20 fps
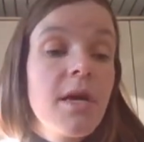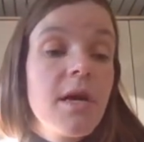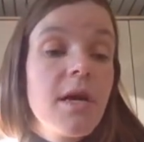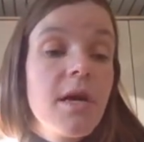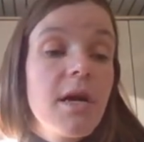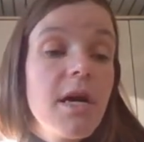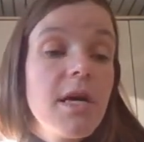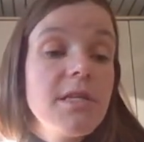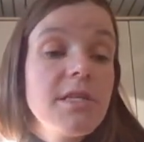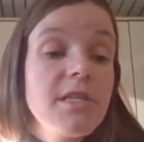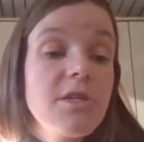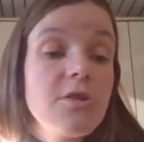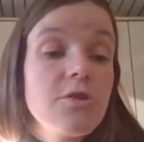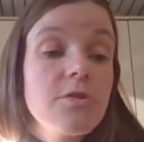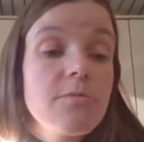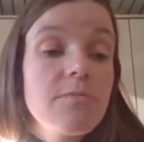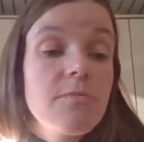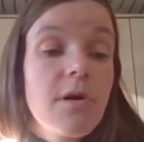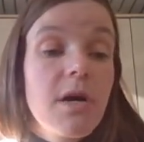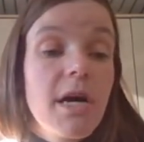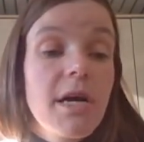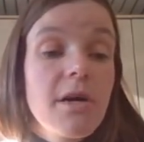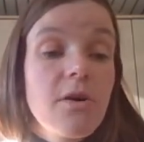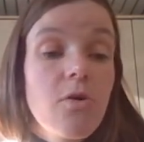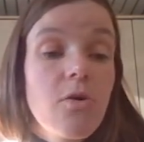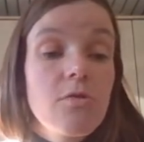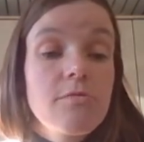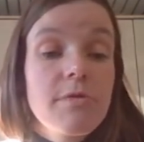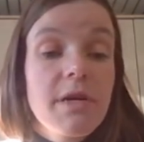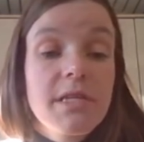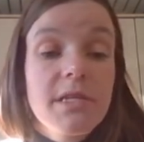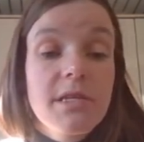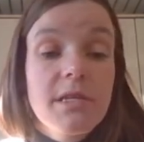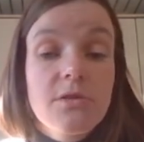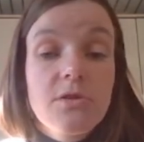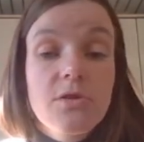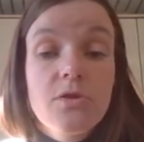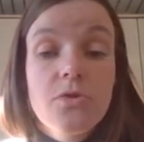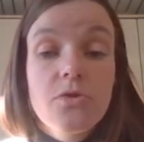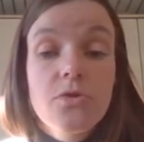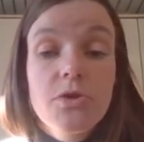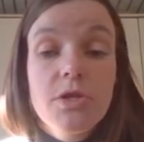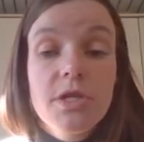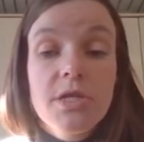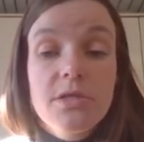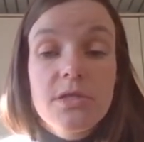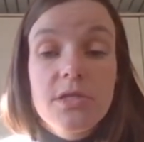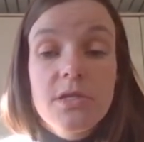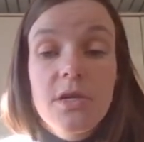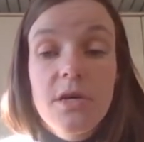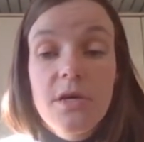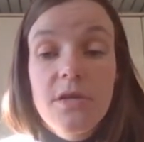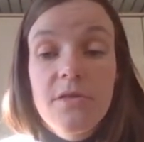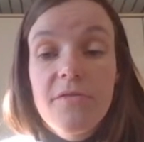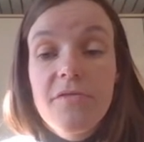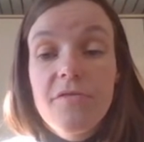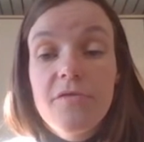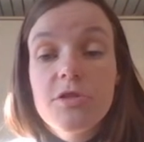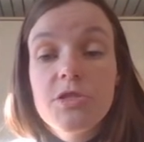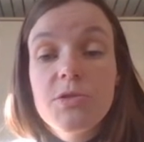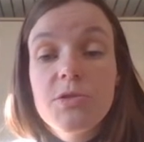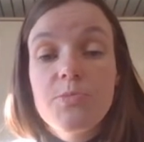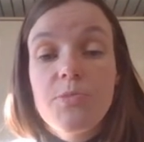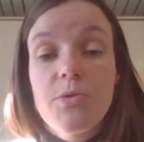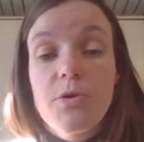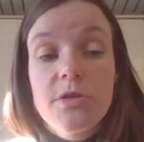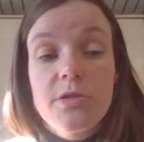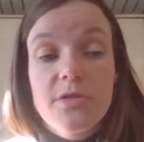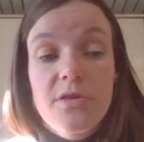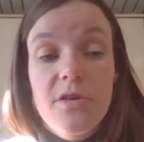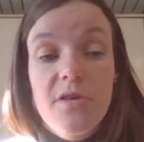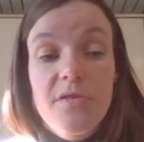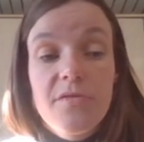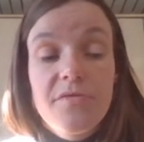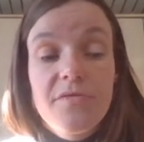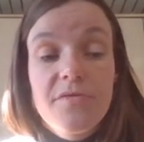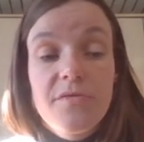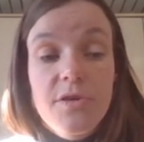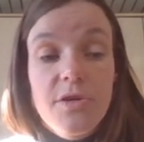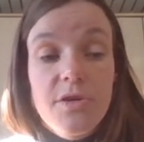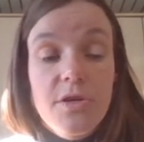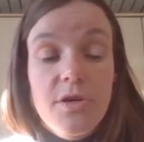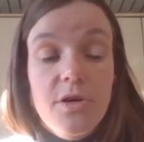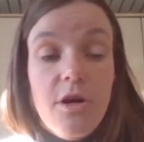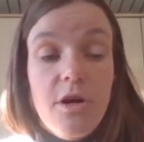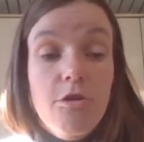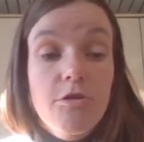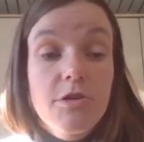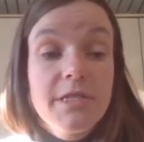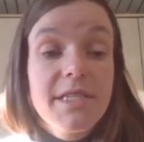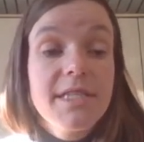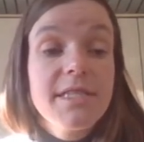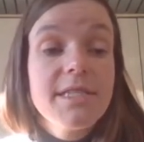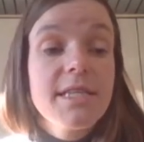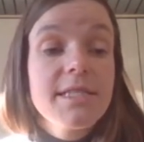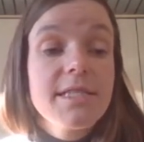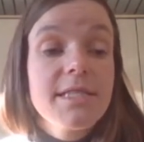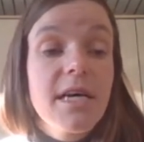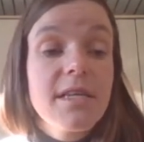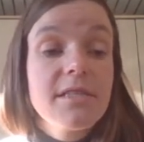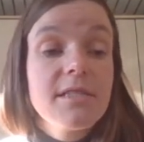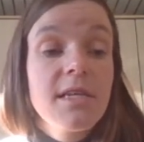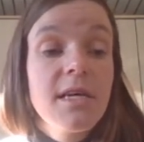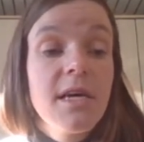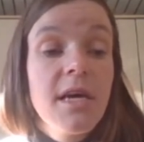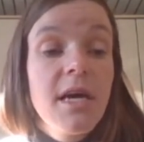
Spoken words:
And here I already included the first part of our data set.